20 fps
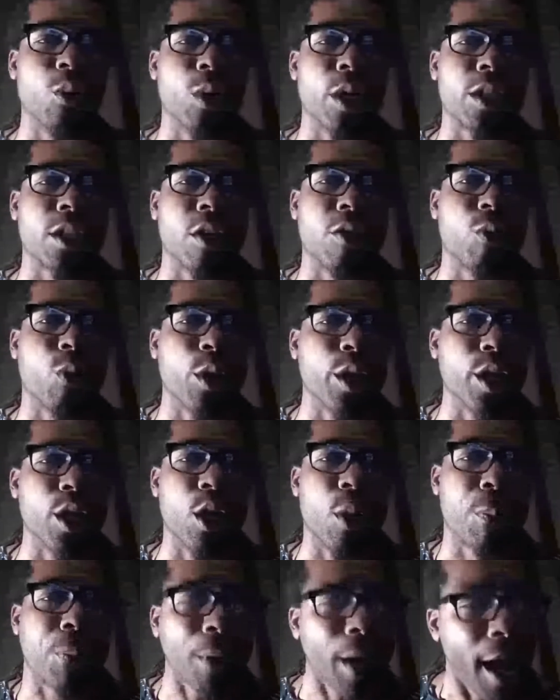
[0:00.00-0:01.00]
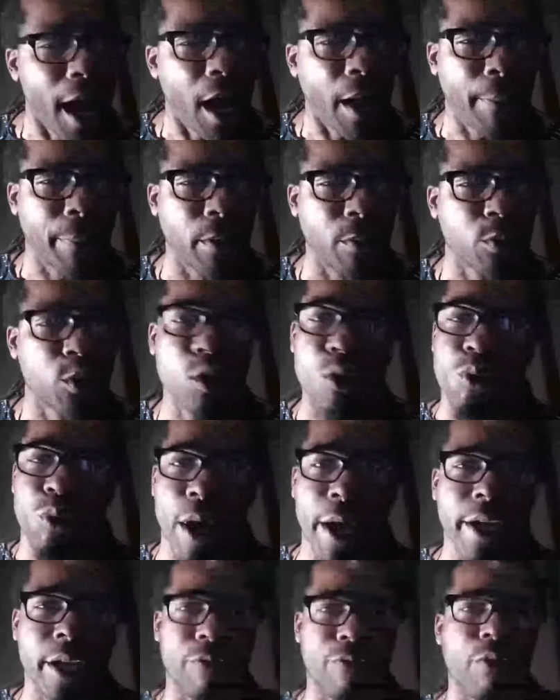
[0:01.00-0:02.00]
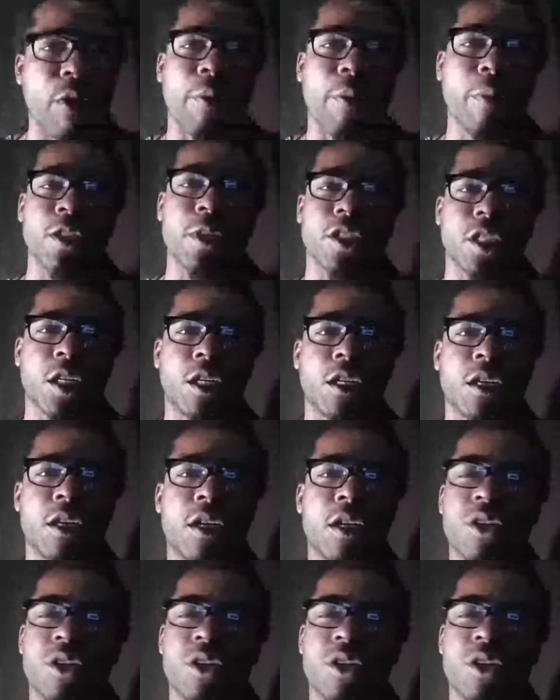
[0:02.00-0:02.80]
with the real problem. You running from the shit.